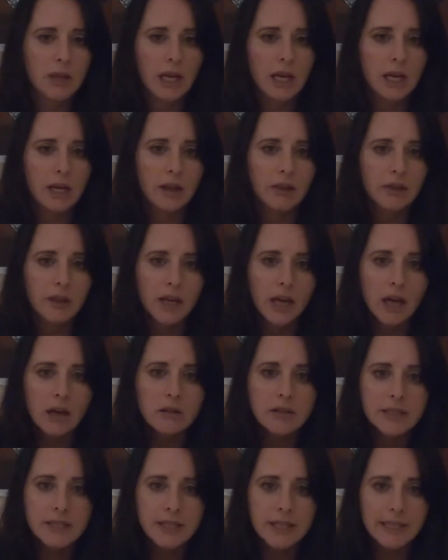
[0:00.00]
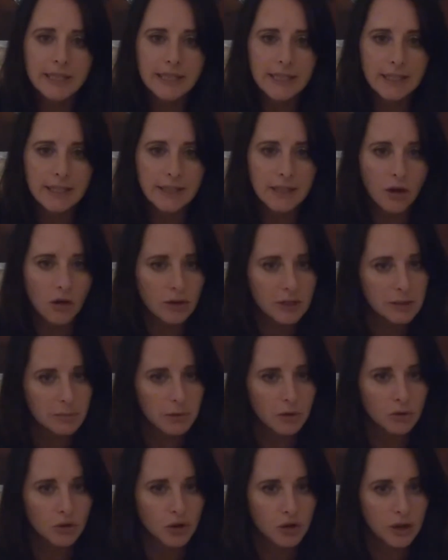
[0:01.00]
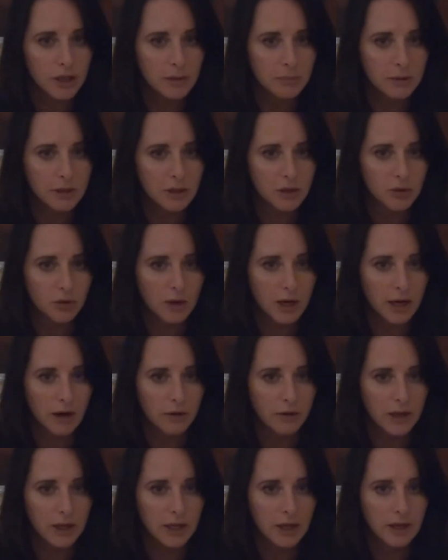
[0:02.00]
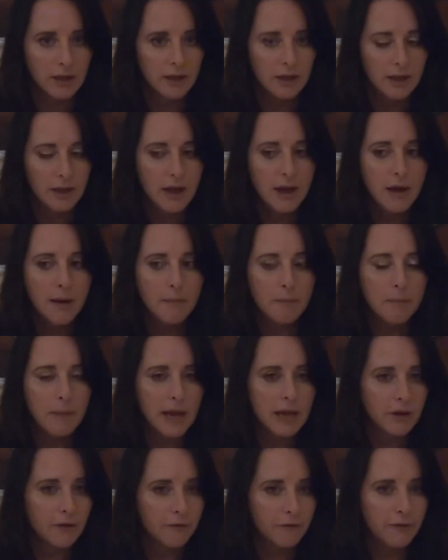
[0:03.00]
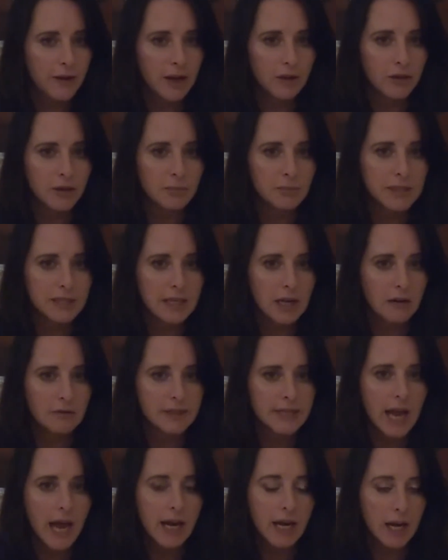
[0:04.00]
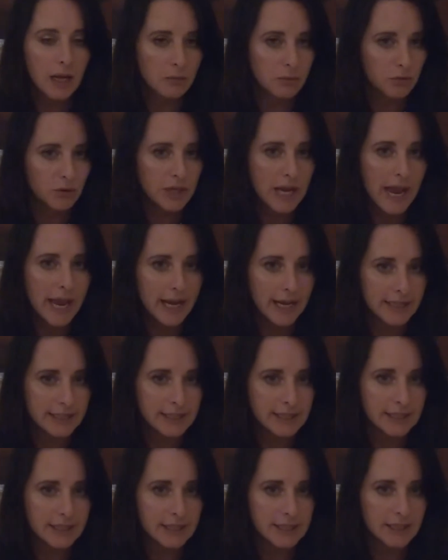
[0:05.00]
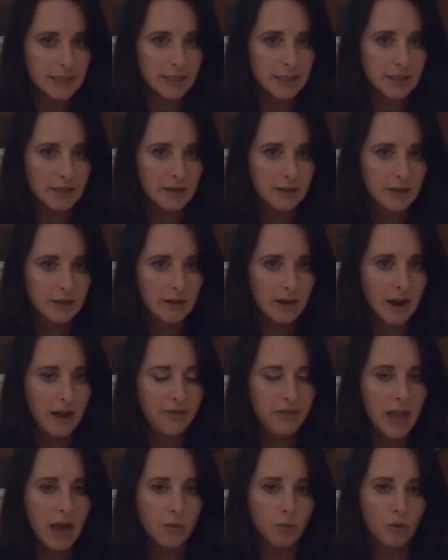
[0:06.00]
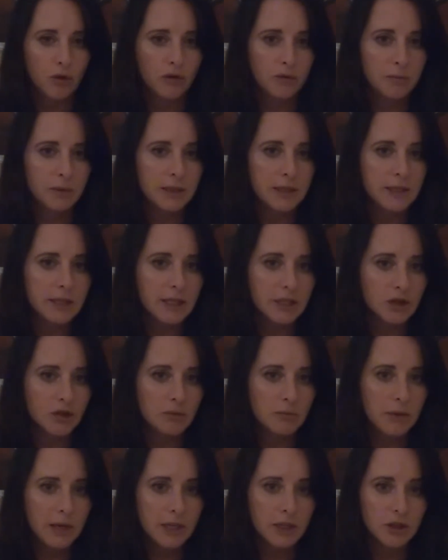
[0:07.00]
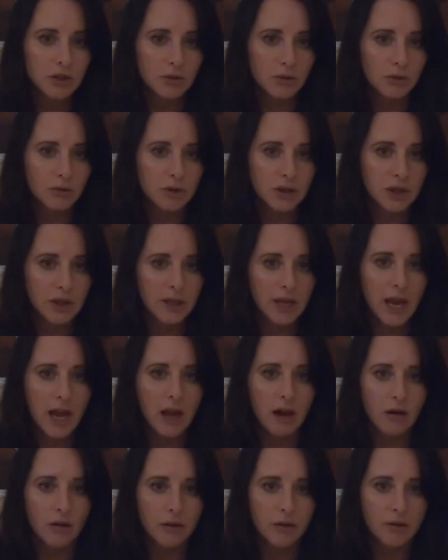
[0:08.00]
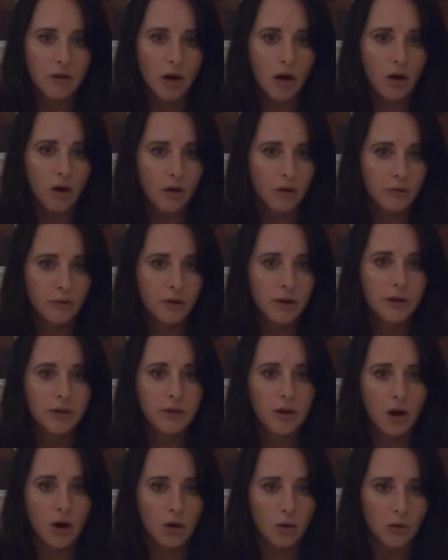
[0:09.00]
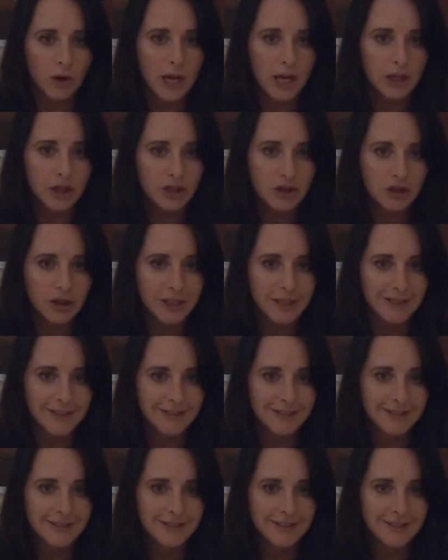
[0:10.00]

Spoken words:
anything else that needed hospital treatment or healthcare may have found themselves unable to access it, and that would have been detrimental to the health of the whole country.